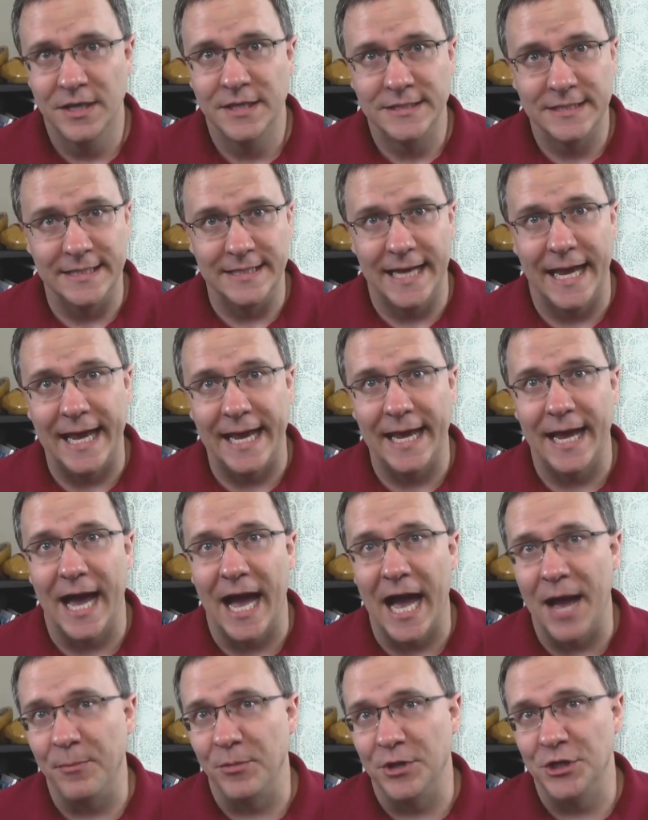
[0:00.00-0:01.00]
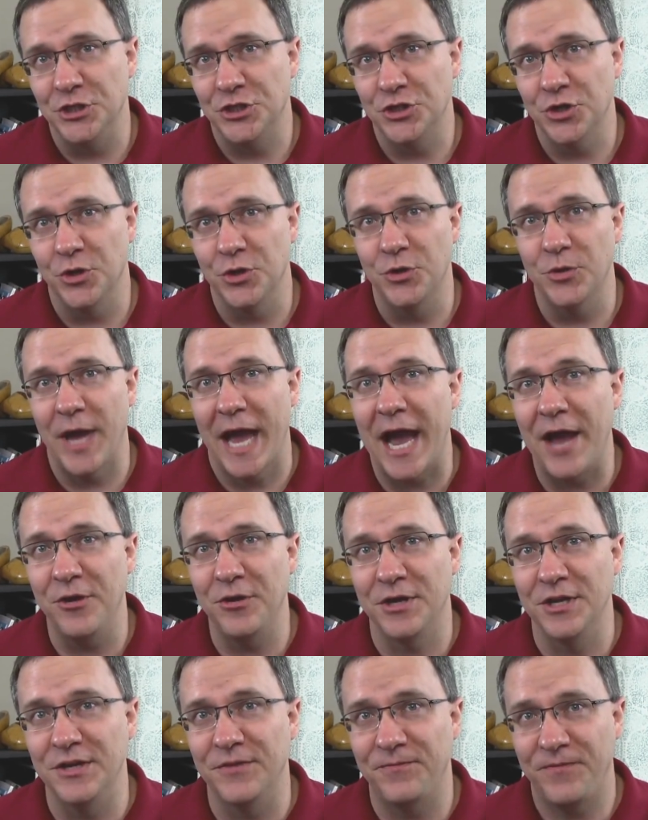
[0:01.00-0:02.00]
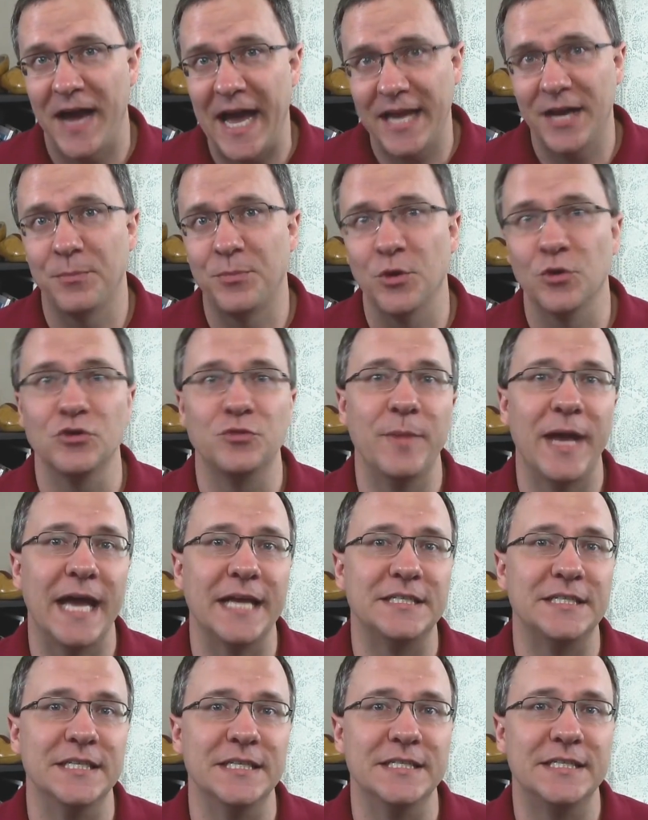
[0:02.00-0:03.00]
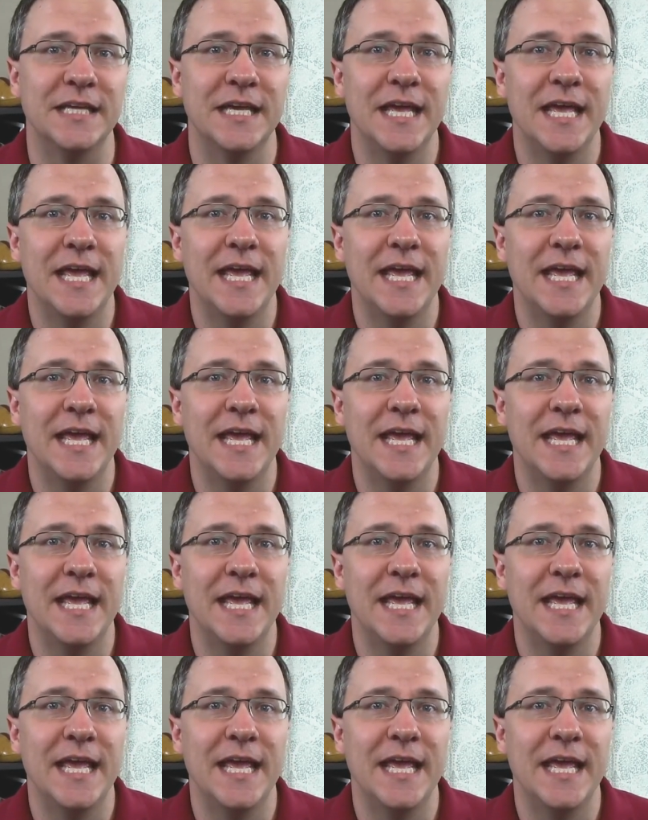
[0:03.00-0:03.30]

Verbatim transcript: Today, I'm gonna to show you how you can divide up those matches